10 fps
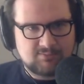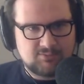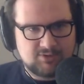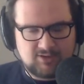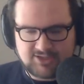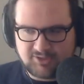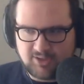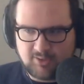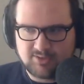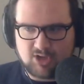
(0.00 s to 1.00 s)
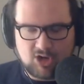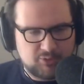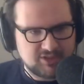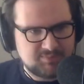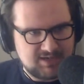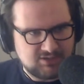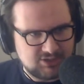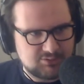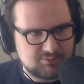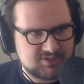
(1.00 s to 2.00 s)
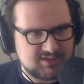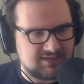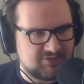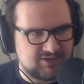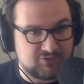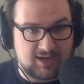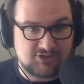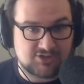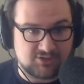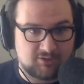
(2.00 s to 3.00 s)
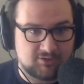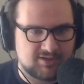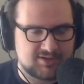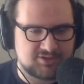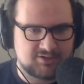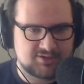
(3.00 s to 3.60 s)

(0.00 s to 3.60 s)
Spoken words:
the clustering code is always being used even if your agents aren't clustered.